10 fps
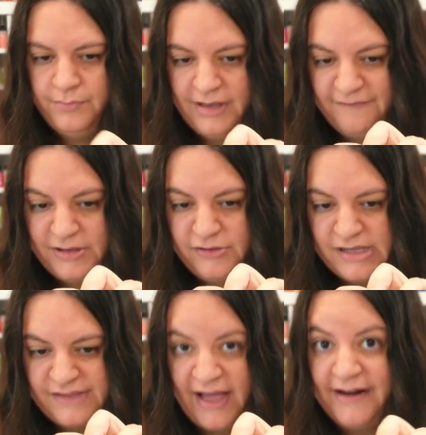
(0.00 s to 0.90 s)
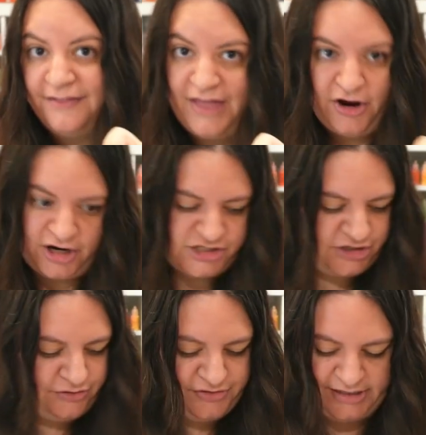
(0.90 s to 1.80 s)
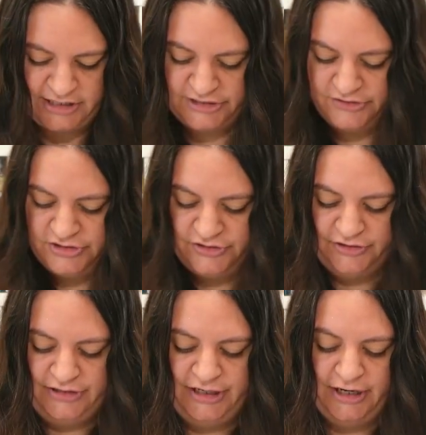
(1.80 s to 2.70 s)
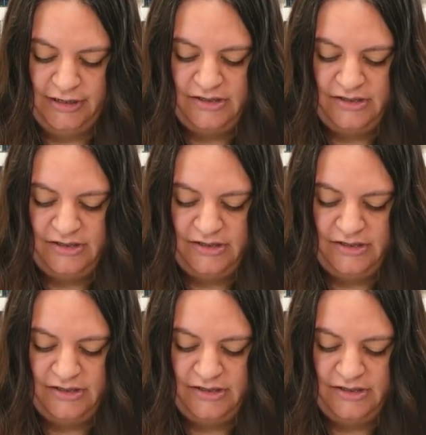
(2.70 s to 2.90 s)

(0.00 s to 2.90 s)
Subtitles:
I've been using that on that art journal that I showed you earlier.